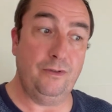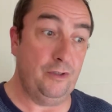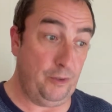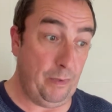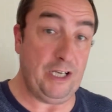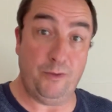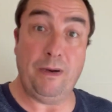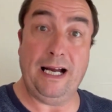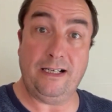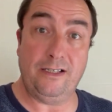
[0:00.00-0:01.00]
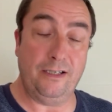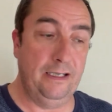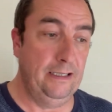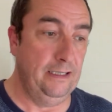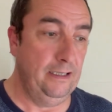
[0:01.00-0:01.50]
spice packs
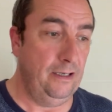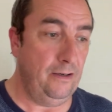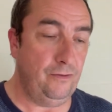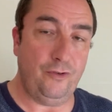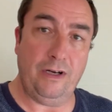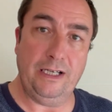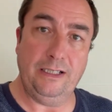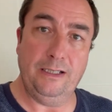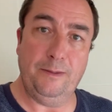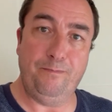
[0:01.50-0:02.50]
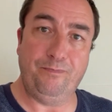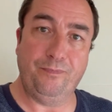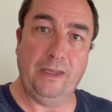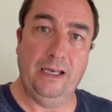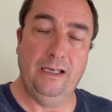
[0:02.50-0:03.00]
of dried um,
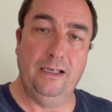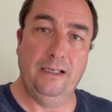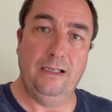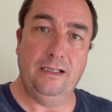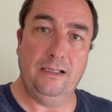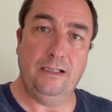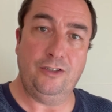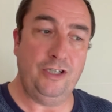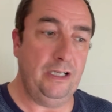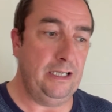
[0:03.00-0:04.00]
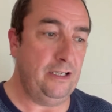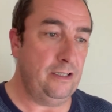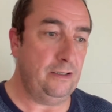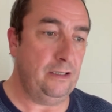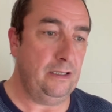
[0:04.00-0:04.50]
uh, chilies
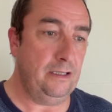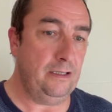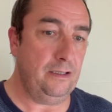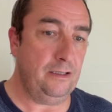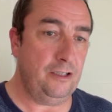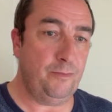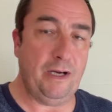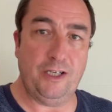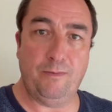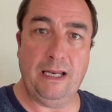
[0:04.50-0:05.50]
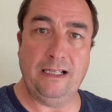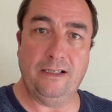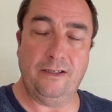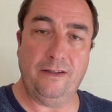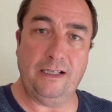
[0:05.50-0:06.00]
and uh, spice
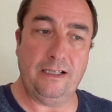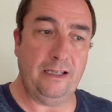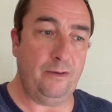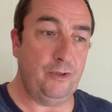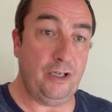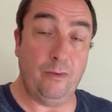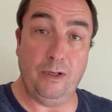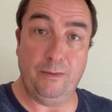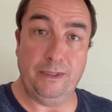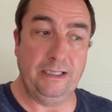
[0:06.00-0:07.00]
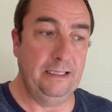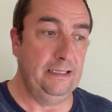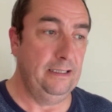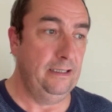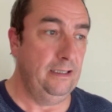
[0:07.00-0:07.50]
blends and things like that, which I will be
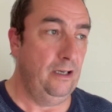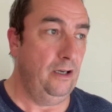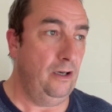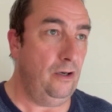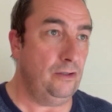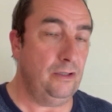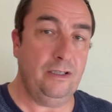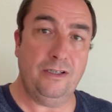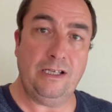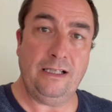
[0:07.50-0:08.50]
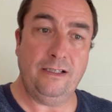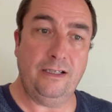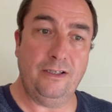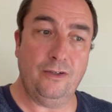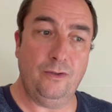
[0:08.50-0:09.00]
on uh,
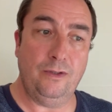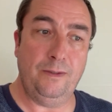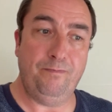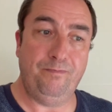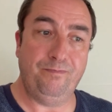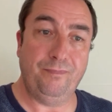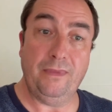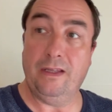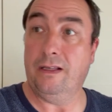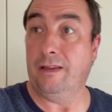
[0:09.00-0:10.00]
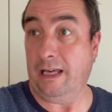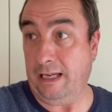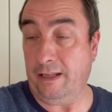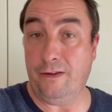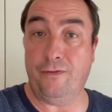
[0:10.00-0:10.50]
Saturday. So um,
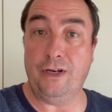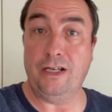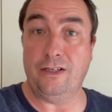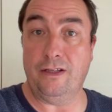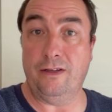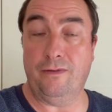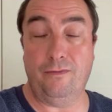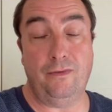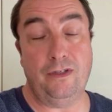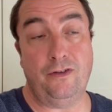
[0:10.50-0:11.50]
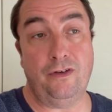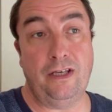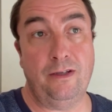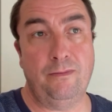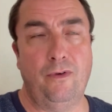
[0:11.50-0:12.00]
they're in the freezer. The, there's three
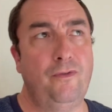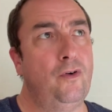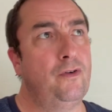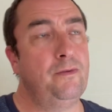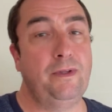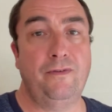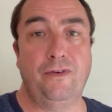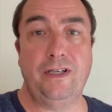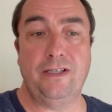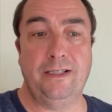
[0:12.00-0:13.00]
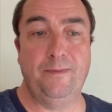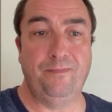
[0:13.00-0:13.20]
of them or four of them in the freezer.